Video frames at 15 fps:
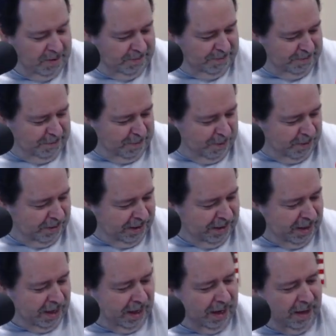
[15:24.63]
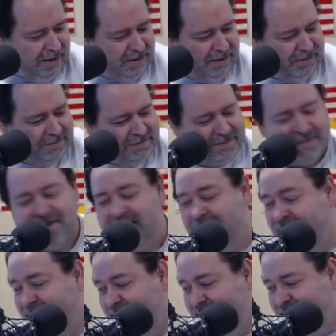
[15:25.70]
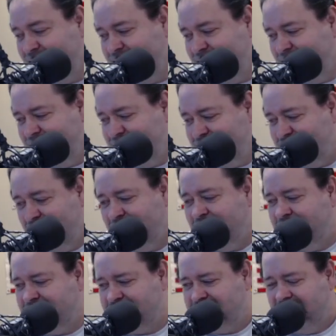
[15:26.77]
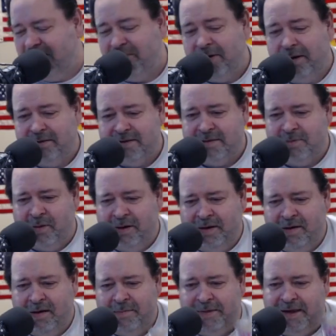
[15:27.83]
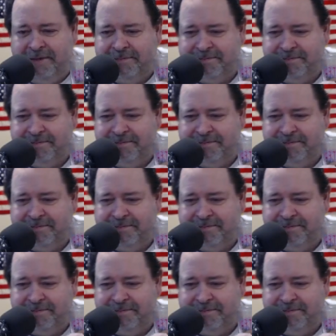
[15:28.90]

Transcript: Morning pluckers. Shelly went chicken route this morning on me.